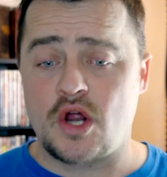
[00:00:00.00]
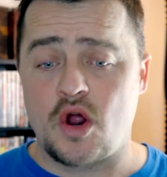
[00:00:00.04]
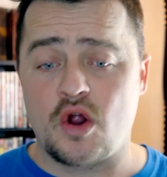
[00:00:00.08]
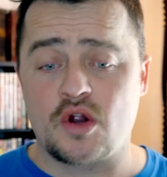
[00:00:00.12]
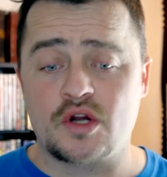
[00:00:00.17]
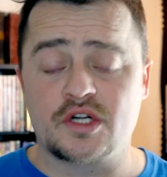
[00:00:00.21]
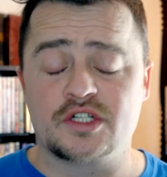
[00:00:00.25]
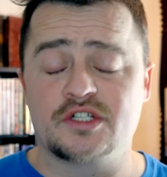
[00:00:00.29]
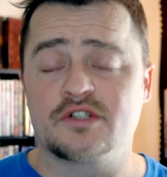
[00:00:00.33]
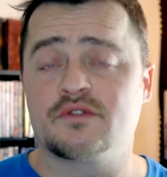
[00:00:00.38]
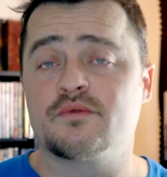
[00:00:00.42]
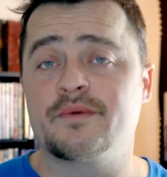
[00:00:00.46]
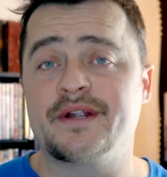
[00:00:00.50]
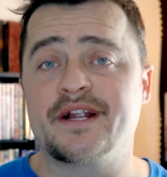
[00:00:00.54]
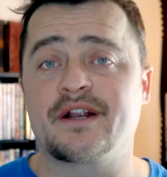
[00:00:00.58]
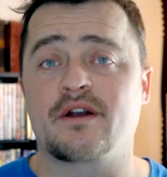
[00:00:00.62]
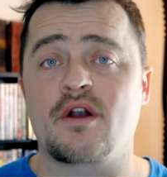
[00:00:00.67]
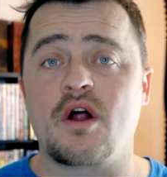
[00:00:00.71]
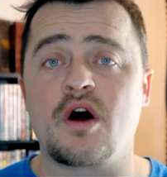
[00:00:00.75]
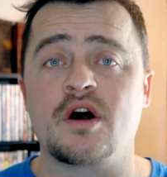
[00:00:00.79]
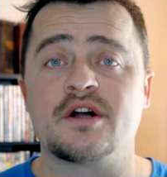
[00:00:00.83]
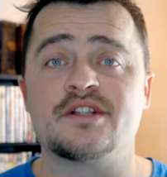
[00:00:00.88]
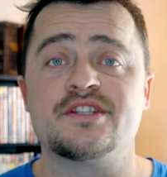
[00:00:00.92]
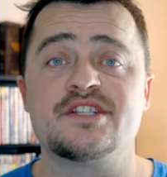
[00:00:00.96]
our career
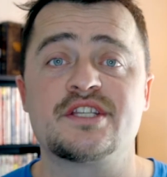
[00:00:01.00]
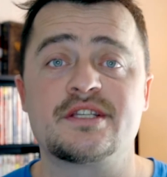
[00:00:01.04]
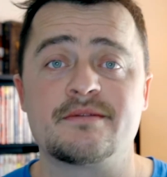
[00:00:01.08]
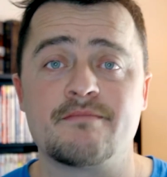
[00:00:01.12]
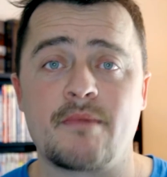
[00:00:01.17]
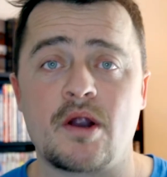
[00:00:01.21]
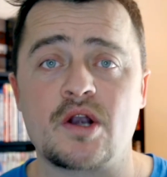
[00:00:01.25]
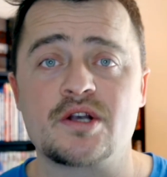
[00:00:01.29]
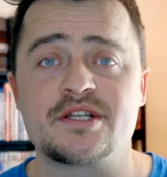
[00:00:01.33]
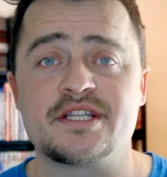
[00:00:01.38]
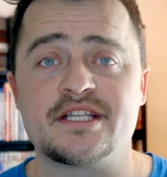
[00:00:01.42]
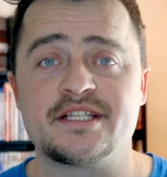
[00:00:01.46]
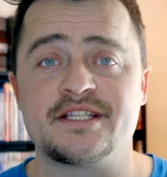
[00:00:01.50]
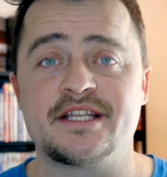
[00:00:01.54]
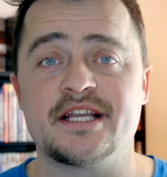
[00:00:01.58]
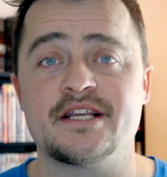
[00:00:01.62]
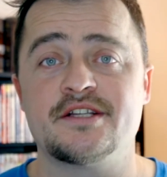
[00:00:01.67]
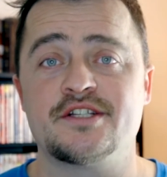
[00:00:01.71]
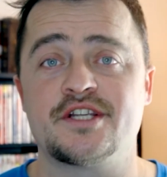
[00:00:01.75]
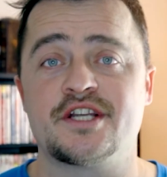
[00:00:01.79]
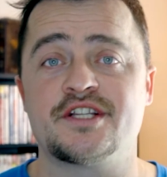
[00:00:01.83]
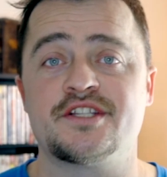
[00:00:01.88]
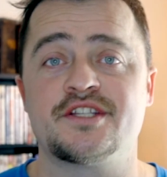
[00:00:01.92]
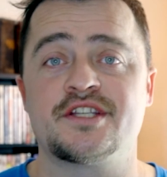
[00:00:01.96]
on smart
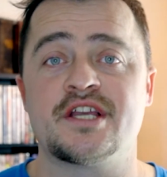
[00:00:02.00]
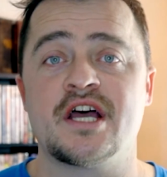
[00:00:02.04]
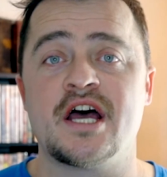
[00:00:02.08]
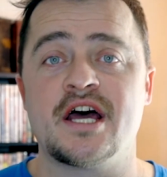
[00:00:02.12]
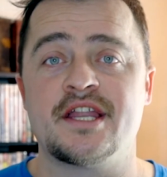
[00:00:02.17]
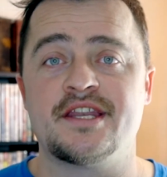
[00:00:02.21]
decisions,